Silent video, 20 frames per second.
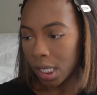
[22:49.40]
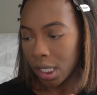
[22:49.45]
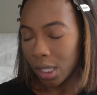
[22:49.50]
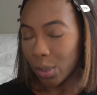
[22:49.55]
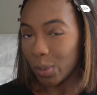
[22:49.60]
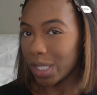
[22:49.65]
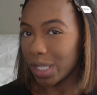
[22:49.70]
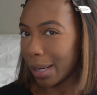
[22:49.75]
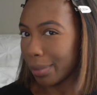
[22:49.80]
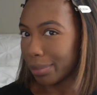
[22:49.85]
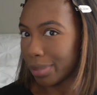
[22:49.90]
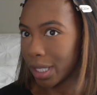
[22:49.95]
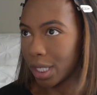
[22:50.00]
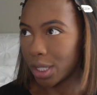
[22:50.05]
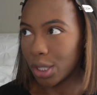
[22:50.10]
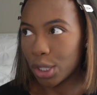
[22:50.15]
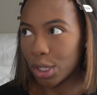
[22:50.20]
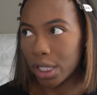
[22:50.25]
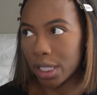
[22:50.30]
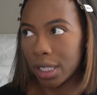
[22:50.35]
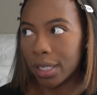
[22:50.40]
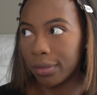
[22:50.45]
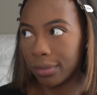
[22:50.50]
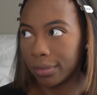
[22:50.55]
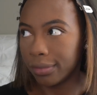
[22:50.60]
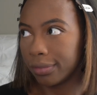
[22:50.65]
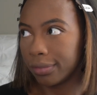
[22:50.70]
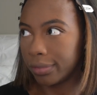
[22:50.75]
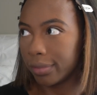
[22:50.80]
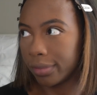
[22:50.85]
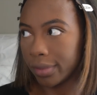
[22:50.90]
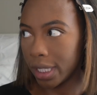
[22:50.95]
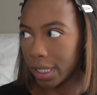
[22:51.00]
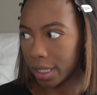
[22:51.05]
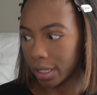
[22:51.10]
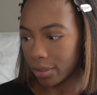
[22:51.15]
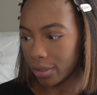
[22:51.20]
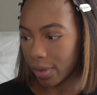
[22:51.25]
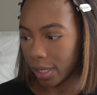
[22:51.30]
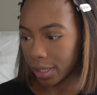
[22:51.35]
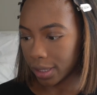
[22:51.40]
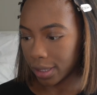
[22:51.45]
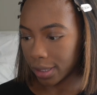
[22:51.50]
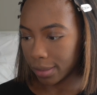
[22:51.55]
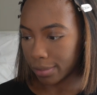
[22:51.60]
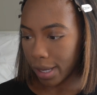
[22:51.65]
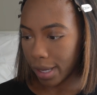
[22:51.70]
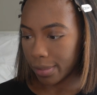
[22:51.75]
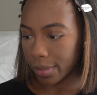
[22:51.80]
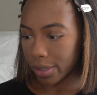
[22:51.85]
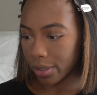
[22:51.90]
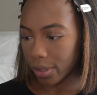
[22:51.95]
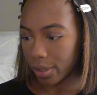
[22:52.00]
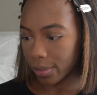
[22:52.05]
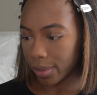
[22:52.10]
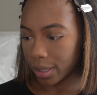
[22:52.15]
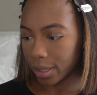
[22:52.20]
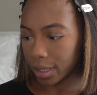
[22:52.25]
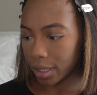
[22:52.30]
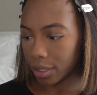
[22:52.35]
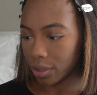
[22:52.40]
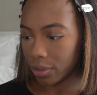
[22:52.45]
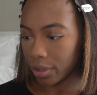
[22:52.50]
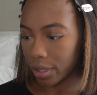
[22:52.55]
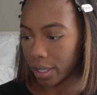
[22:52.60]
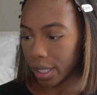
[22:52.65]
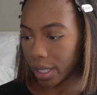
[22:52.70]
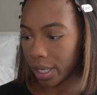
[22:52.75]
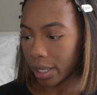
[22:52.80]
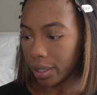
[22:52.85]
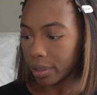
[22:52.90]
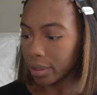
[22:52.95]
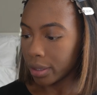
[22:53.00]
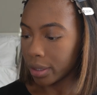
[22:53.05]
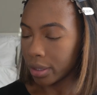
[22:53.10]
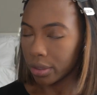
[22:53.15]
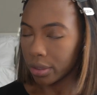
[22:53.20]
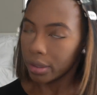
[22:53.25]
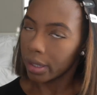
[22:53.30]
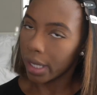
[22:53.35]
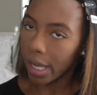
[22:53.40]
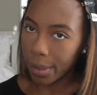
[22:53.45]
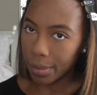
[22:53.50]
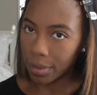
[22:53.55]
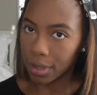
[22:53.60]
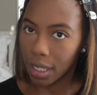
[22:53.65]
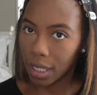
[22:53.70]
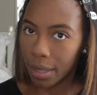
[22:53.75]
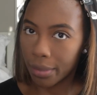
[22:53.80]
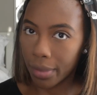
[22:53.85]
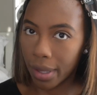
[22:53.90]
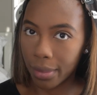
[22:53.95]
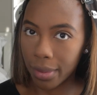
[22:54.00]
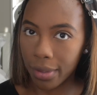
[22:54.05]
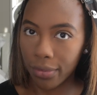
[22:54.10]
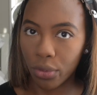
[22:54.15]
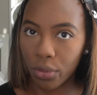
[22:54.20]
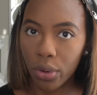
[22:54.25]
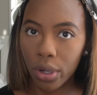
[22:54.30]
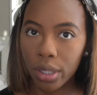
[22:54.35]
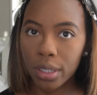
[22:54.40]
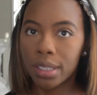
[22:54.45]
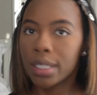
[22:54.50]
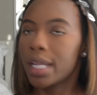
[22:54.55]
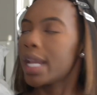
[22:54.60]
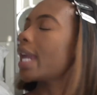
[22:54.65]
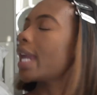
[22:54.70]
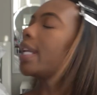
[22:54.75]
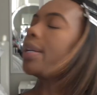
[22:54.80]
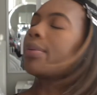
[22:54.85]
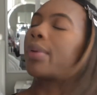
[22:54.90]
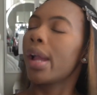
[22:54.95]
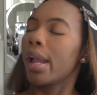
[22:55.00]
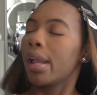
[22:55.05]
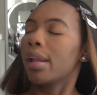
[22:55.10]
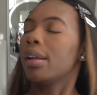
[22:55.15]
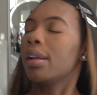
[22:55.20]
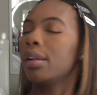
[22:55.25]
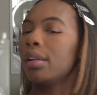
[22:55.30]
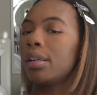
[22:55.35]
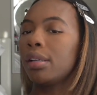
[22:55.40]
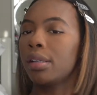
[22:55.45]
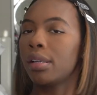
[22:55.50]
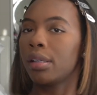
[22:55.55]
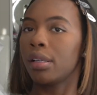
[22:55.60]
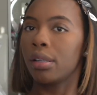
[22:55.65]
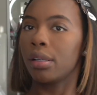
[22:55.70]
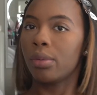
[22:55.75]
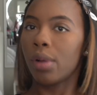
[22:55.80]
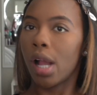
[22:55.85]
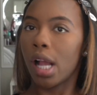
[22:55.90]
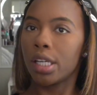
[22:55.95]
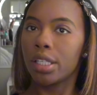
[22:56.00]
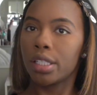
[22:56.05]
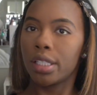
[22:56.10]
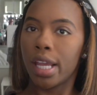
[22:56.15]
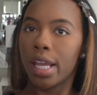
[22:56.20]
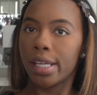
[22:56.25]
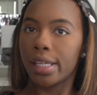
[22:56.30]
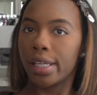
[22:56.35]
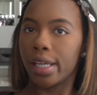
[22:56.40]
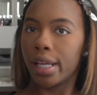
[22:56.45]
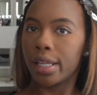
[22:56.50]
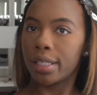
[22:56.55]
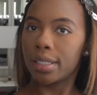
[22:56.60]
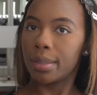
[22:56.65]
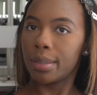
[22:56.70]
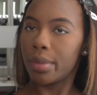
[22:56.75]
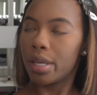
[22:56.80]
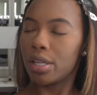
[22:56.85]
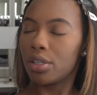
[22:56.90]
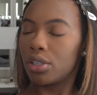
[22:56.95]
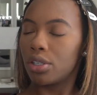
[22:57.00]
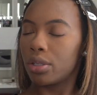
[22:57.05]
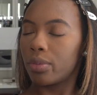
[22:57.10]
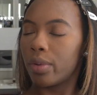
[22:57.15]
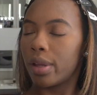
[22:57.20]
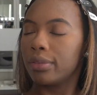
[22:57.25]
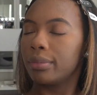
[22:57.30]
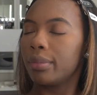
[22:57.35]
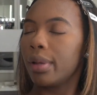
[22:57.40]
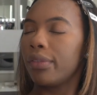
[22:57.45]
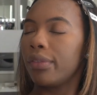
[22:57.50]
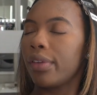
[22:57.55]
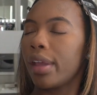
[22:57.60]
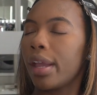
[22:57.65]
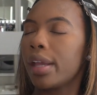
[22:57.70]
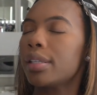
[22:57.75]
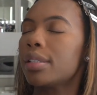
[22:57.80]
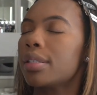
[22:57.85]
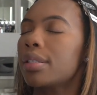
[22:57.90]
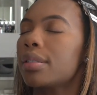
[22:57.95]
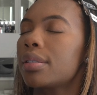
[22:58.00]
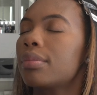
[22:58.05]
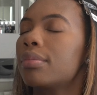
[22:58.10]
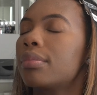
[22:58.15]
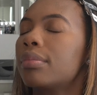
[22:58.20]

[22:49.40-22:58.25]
which I'm pretty sure in the US this might be the only place that you can get it. Amazon maybe, of course. Anyway, I just take it some inches away from my face,